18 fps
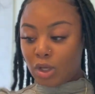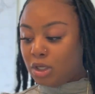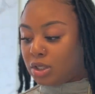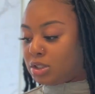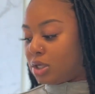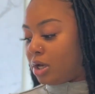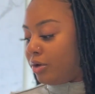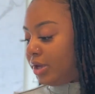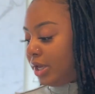
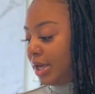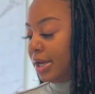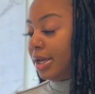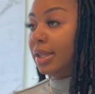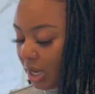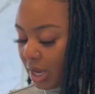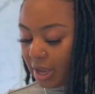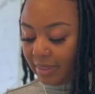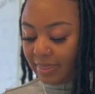So
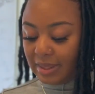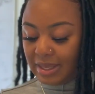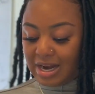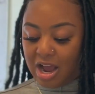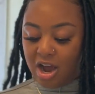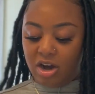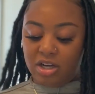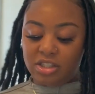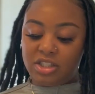yeah, and then
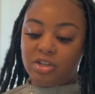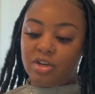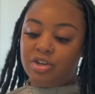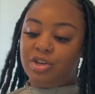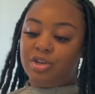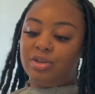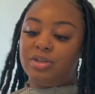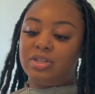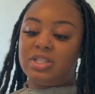I also
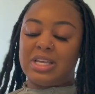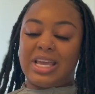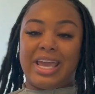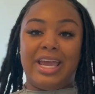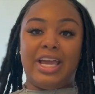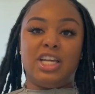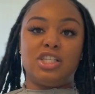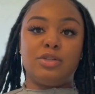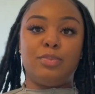use
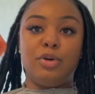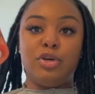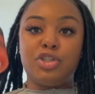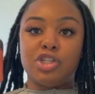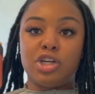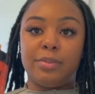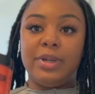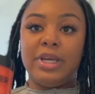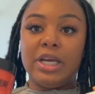Edge
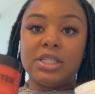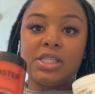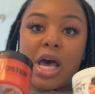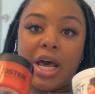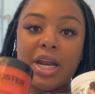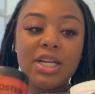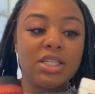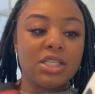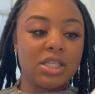Booster because
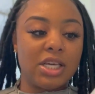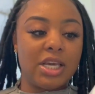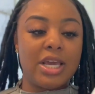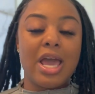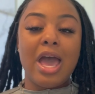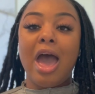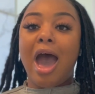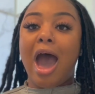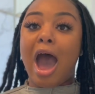
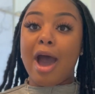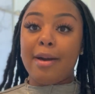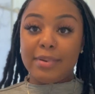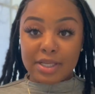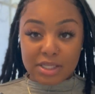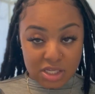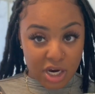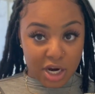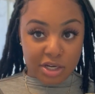honestly, I
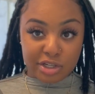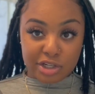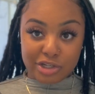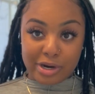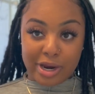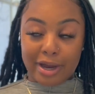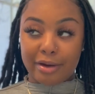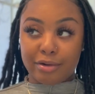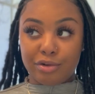be scared to
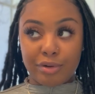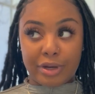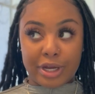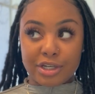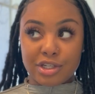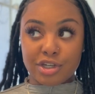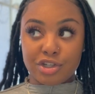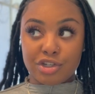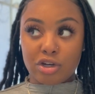try out new
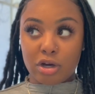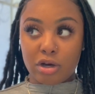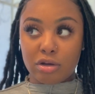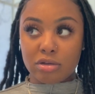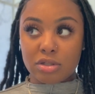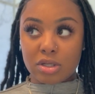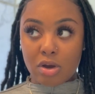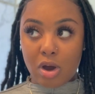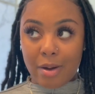edge control.
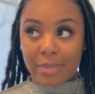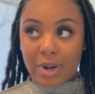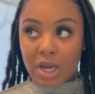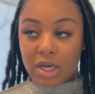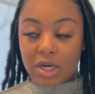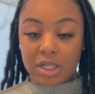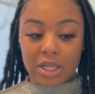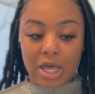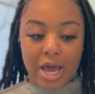So I'm not
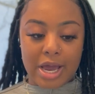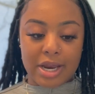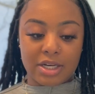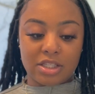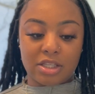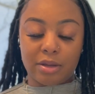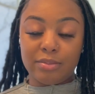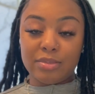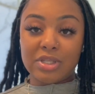gonna lie,
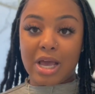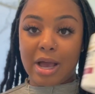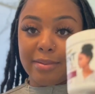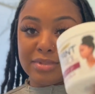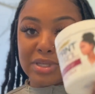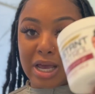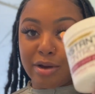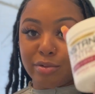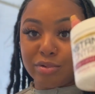
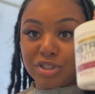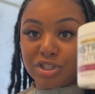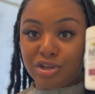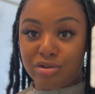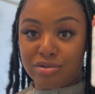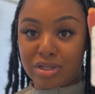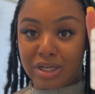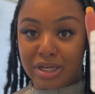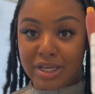sometimes I was
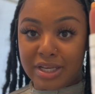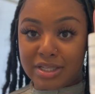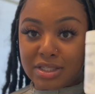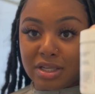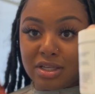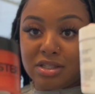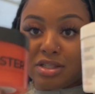using this and